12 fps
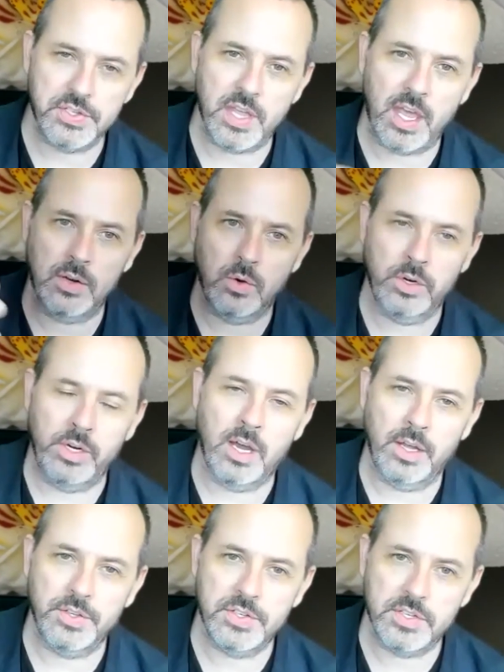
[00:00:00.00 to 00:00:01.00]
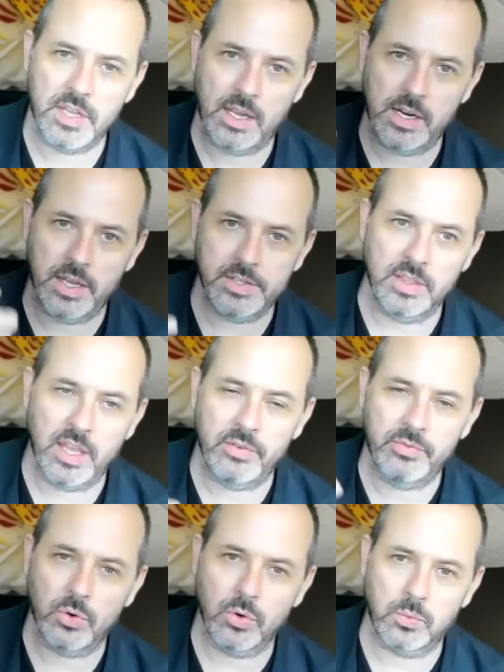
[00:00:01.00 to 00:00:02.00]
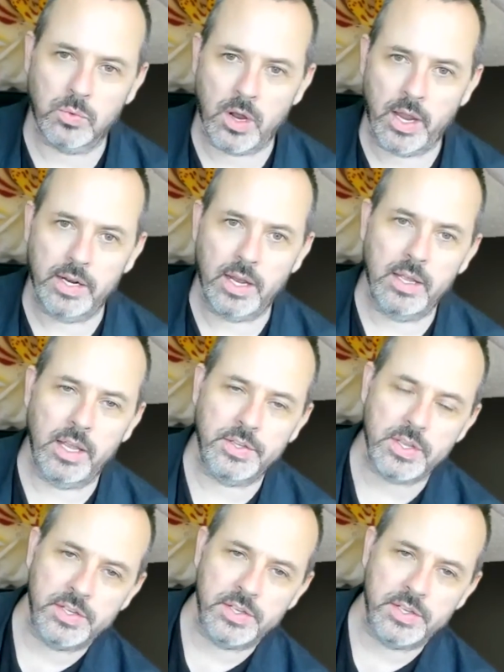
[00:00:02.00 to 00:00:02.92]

as state or non-state, as left or right.